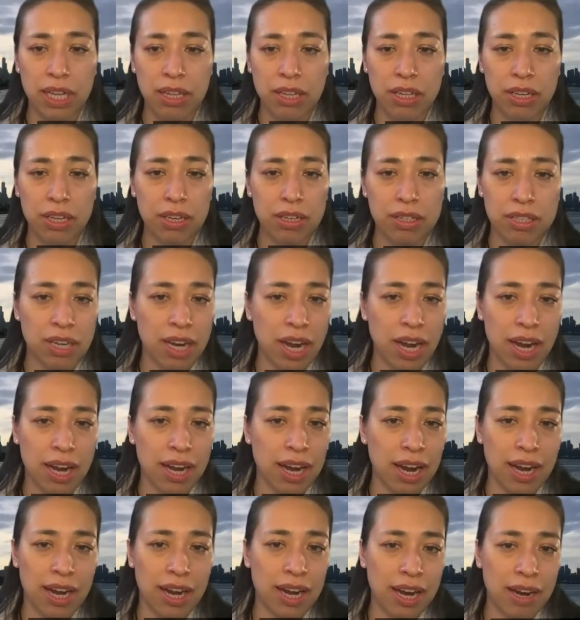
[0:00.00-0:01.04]
there's I,
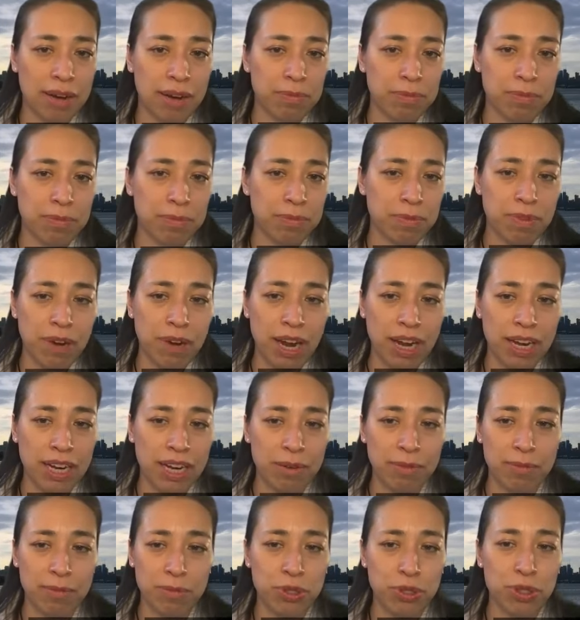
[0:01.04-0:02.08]
I am i
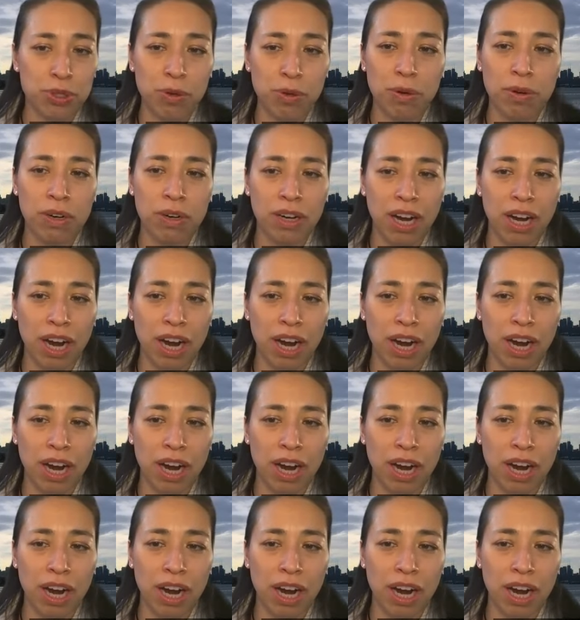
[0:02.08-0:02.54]
am sure